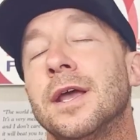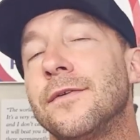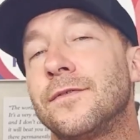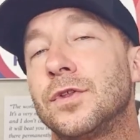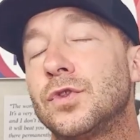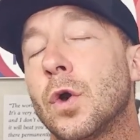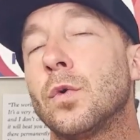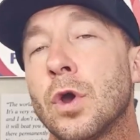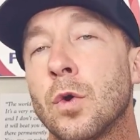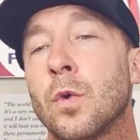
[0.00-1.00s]
If you don't
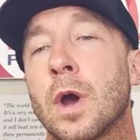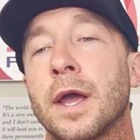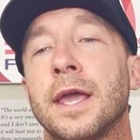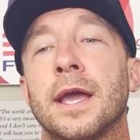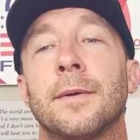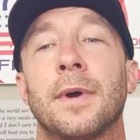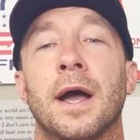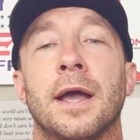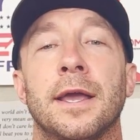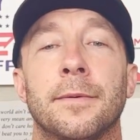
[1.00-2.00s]
know who I am
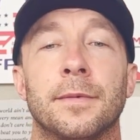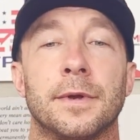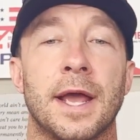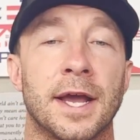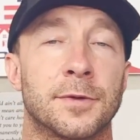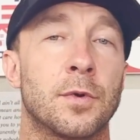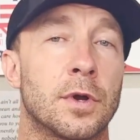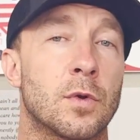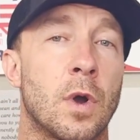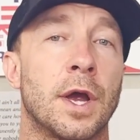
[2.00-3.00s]
an expert
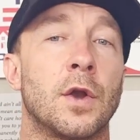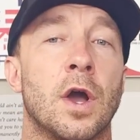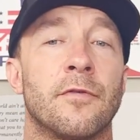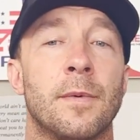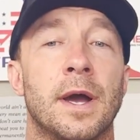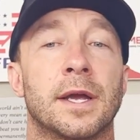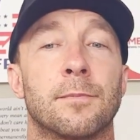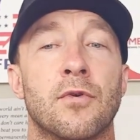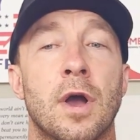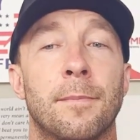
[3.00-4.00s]
acquiring off-market
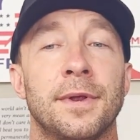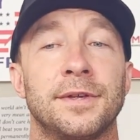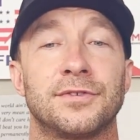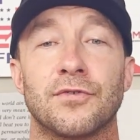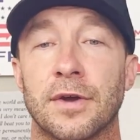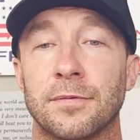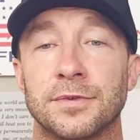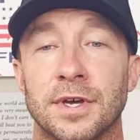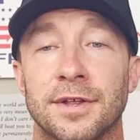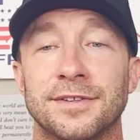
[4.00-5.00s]
properties direct from
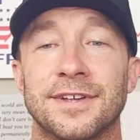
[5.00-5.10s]
sellers,